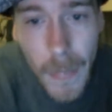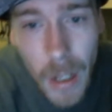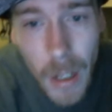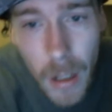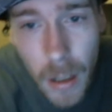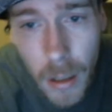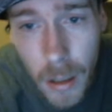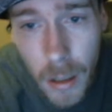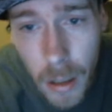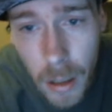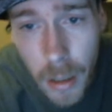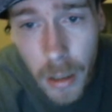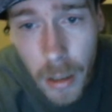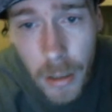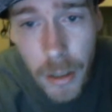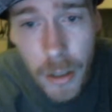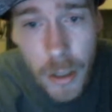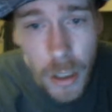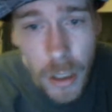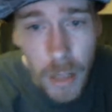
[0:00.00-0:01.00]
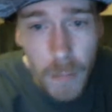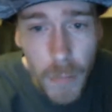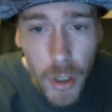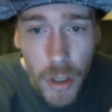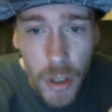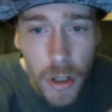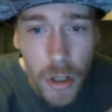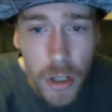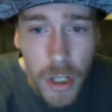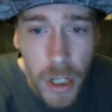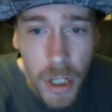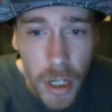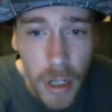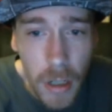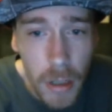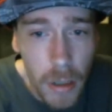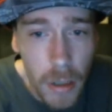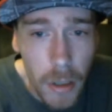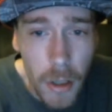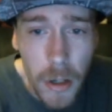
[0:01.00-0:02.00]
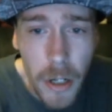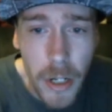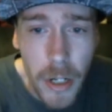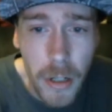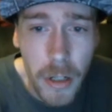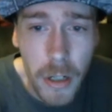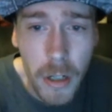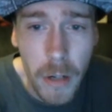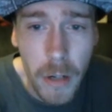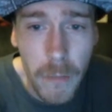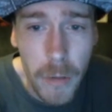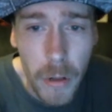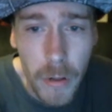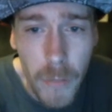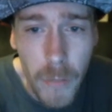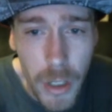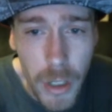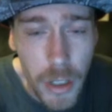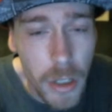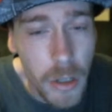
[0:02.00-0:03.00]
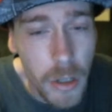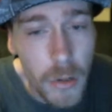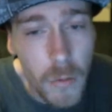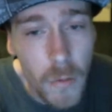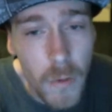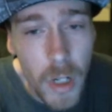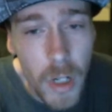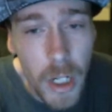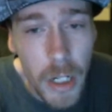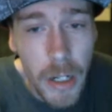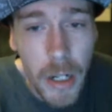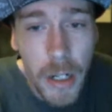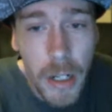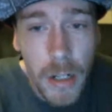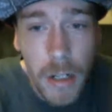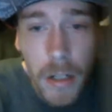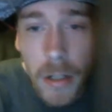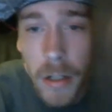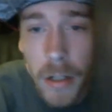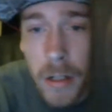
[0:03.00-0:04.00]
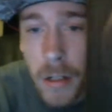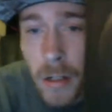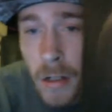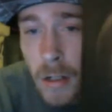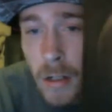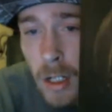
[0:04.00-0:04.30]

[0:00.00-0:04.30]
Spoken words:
There's not much to tell other than the cover, which is really nicely done.